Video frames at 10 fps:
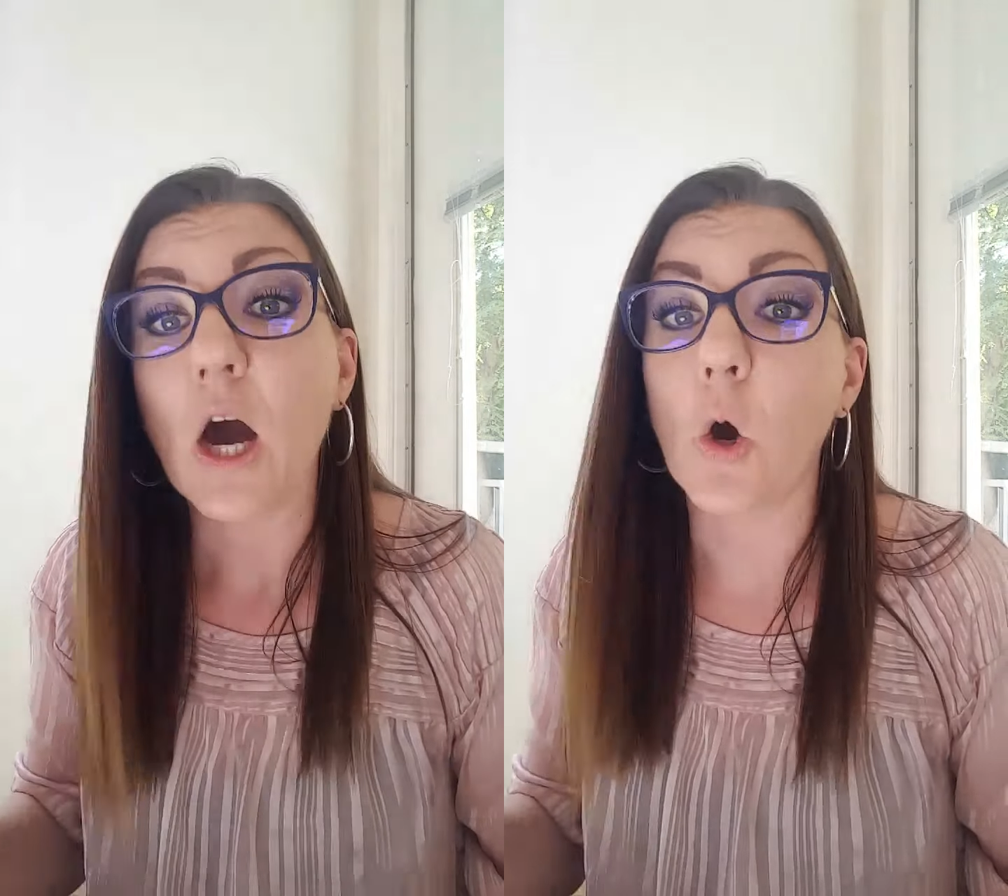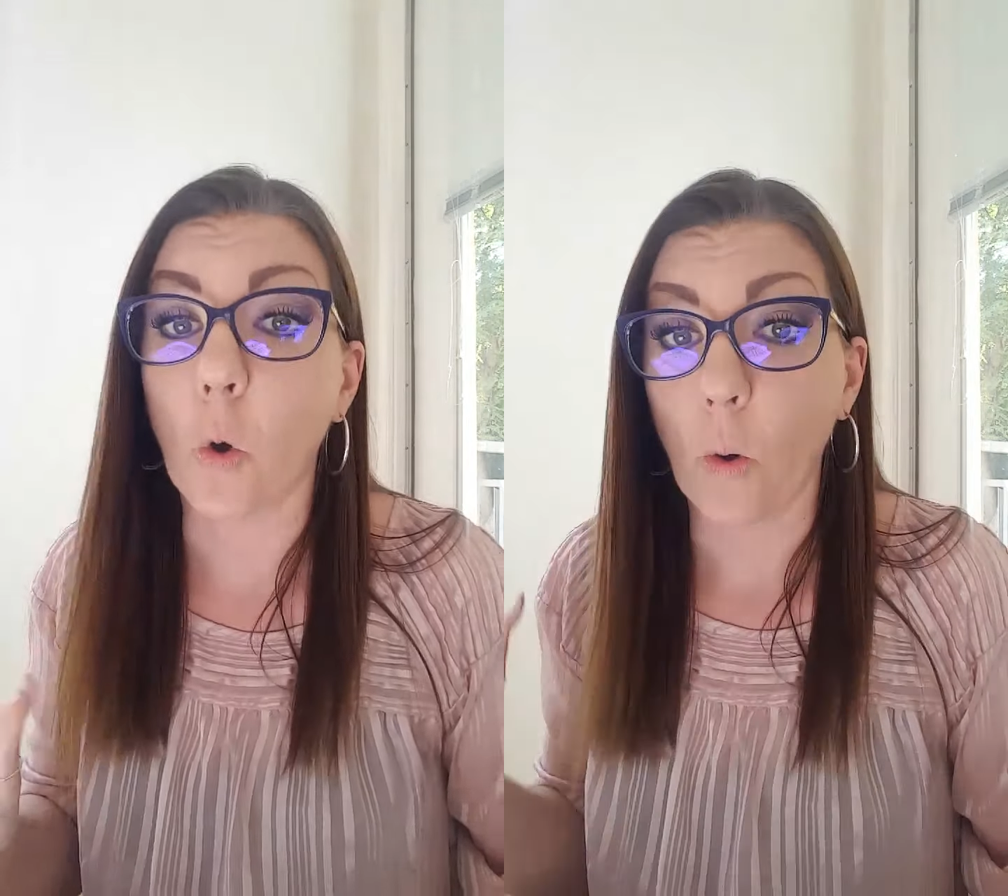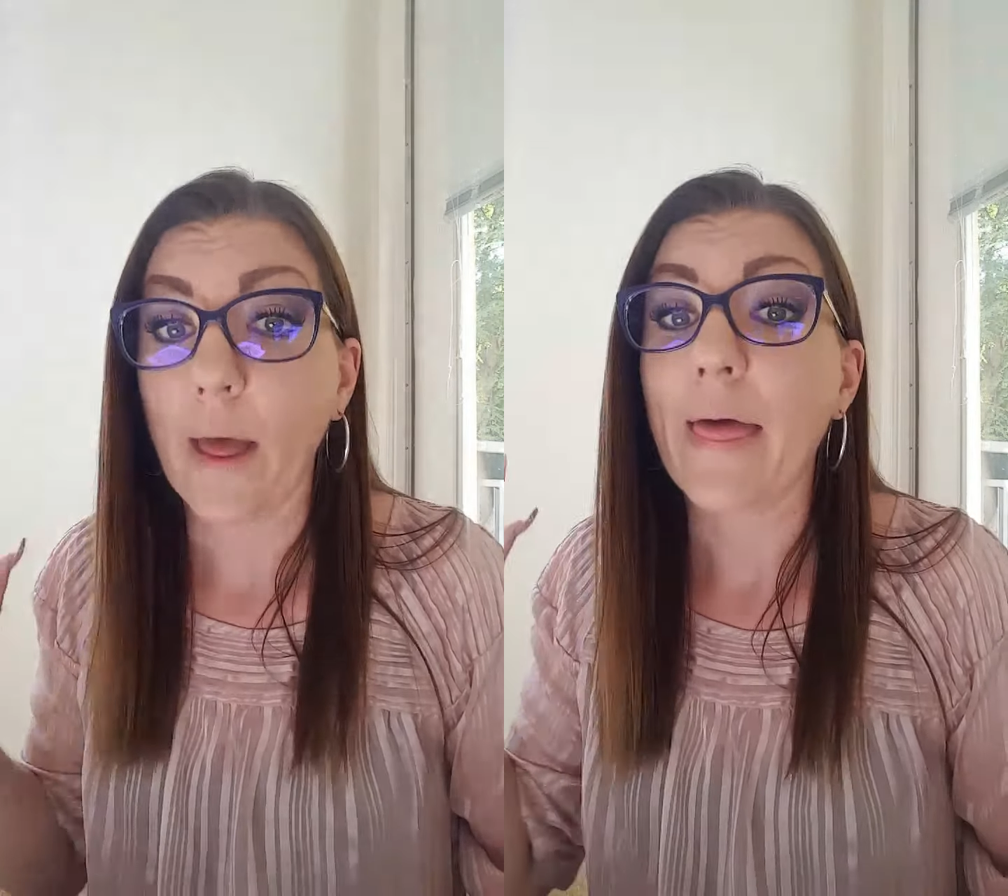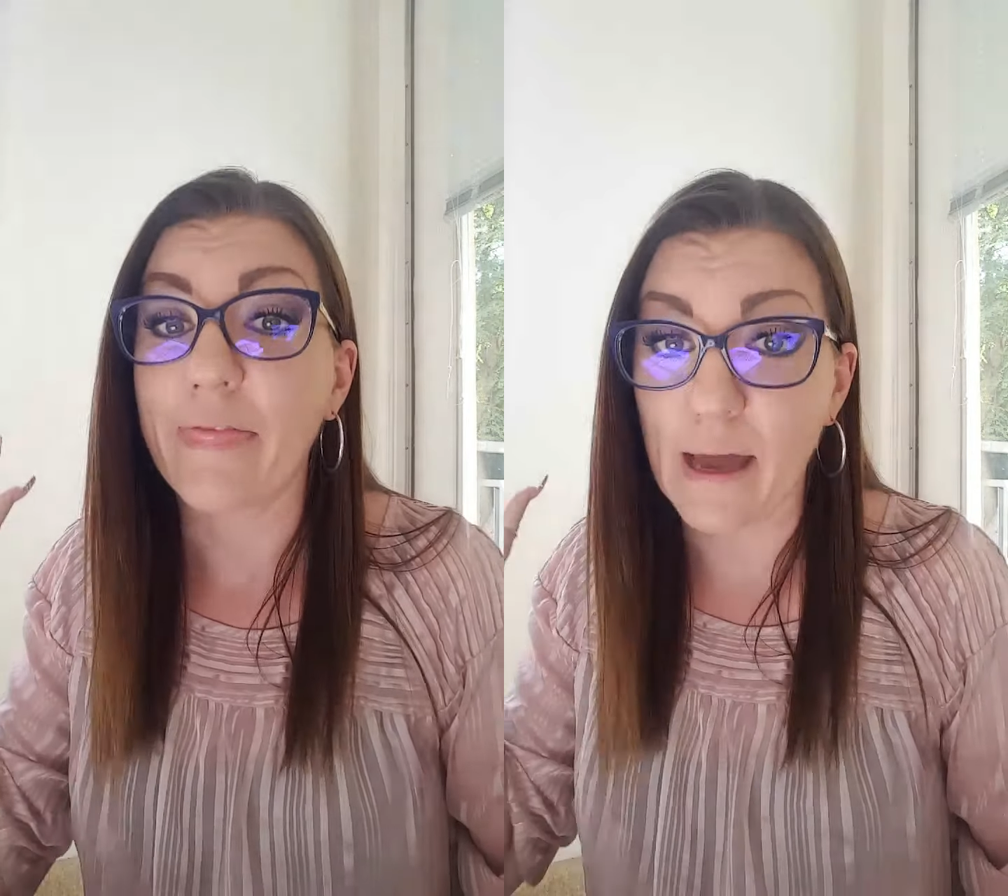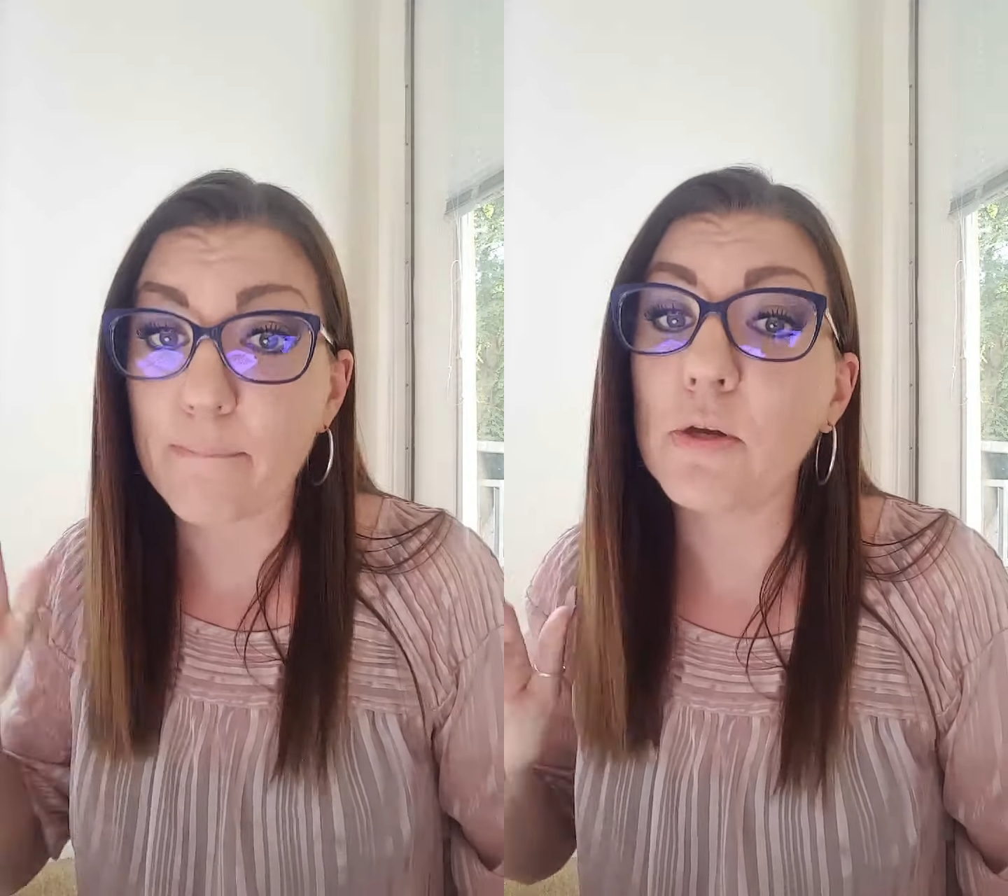oh,
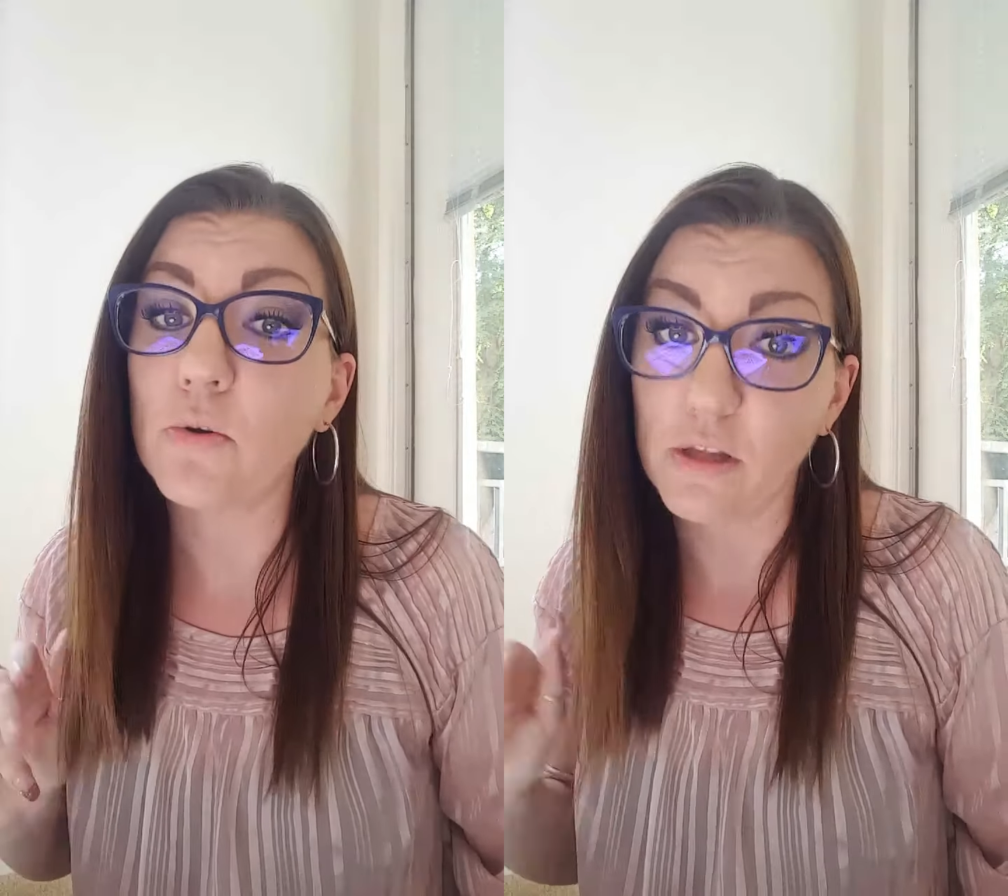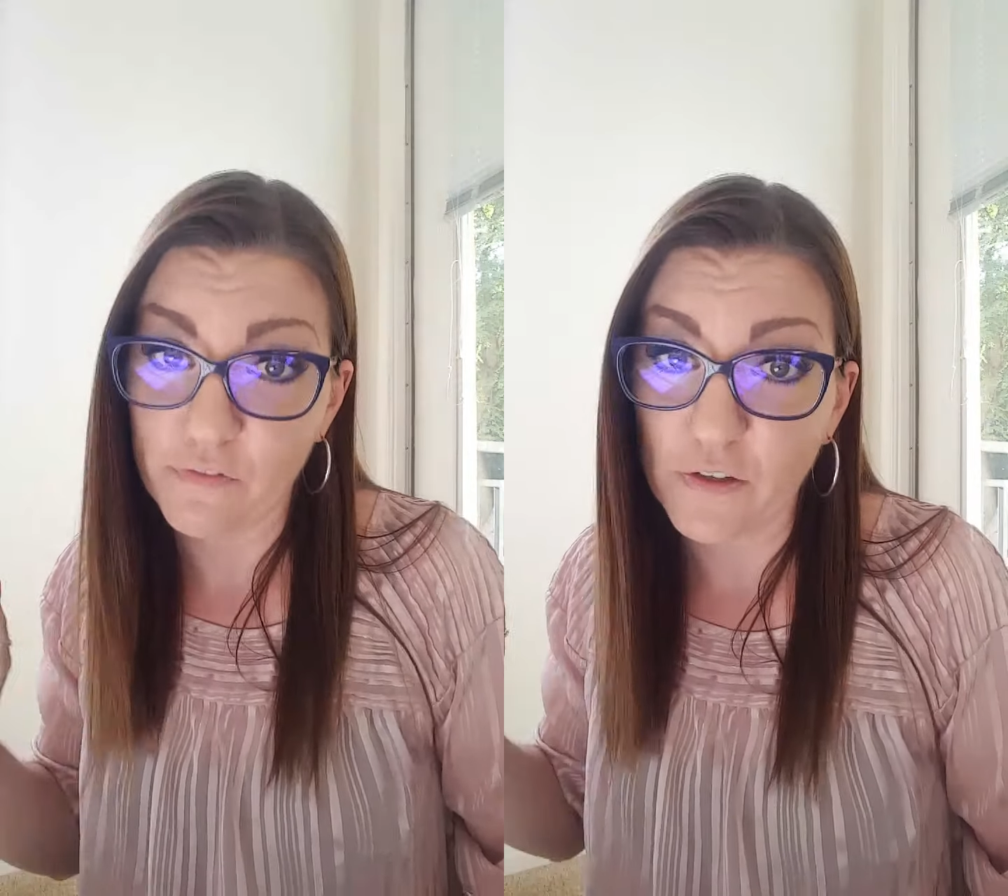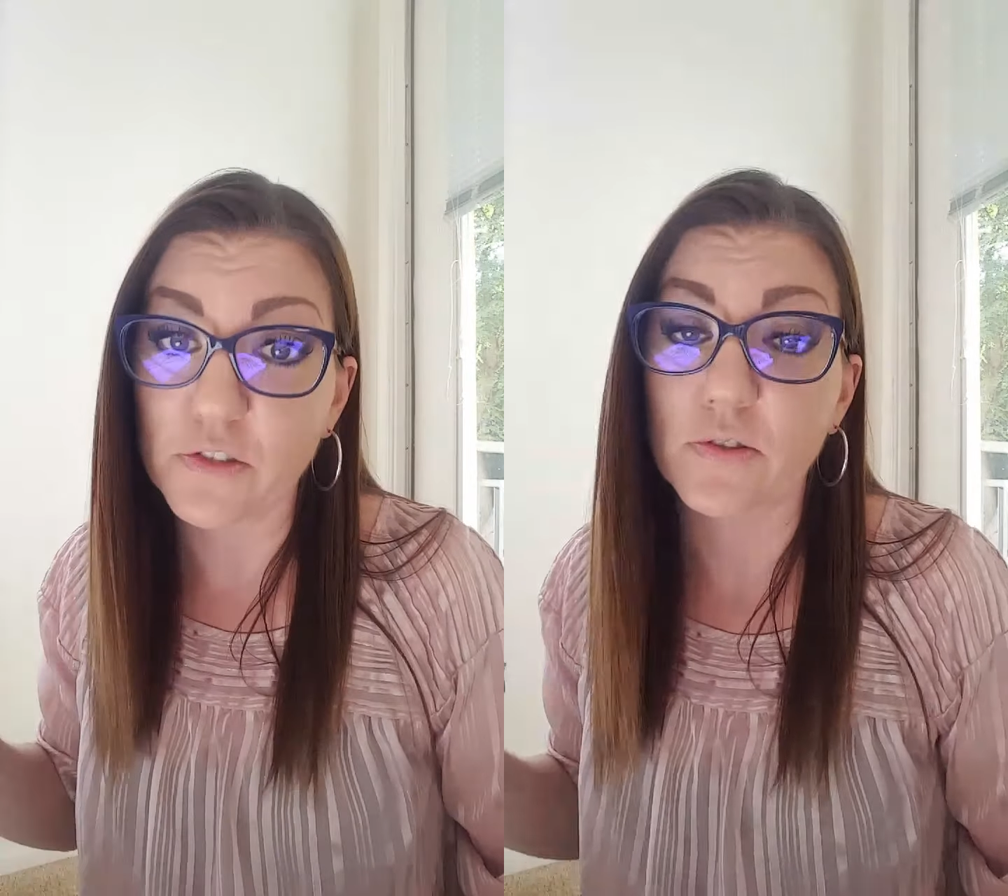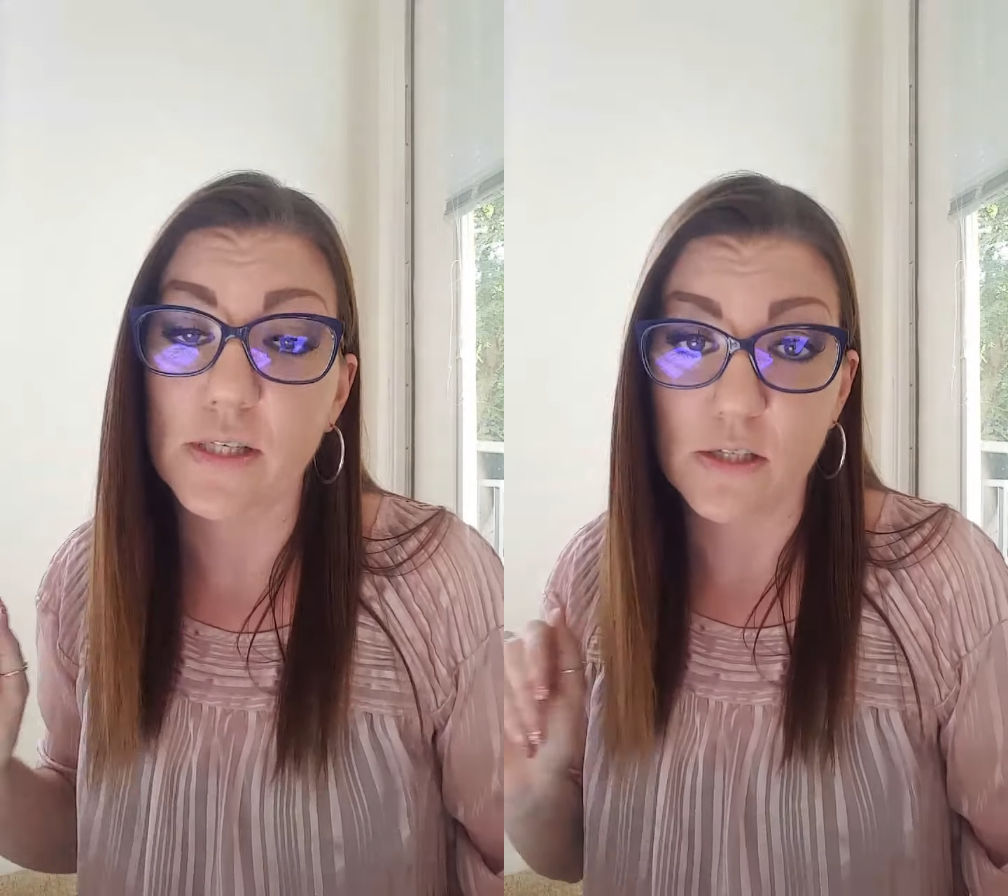that beauty filter